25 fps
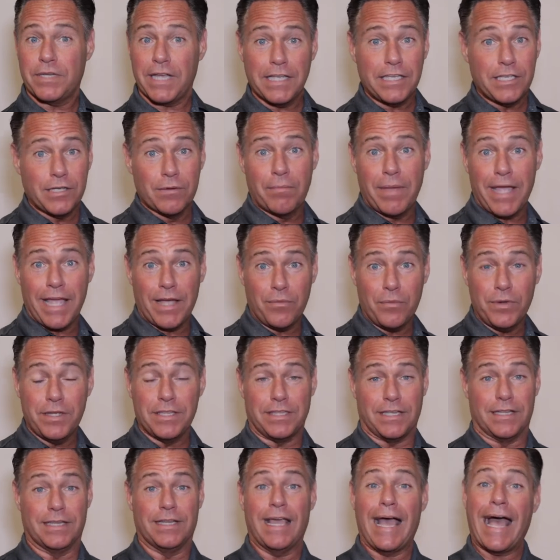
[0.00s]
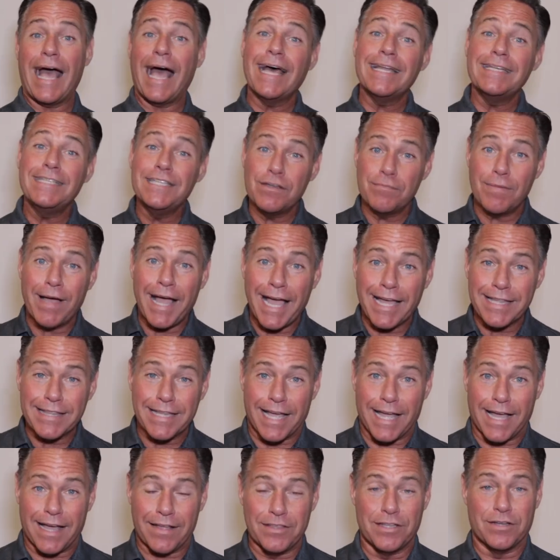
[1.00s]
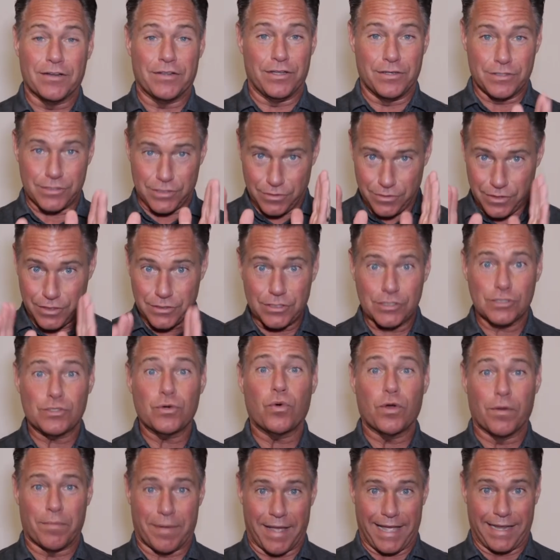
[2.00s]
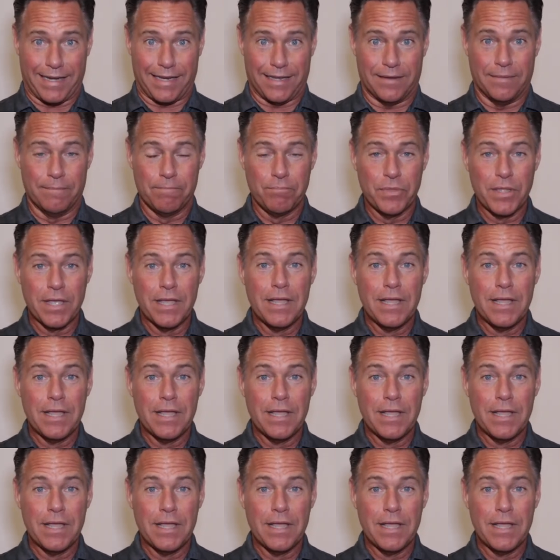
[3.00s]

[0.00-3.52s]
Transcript: take your mat with you. The idea behind that, there, there's, a, there's a story behind it.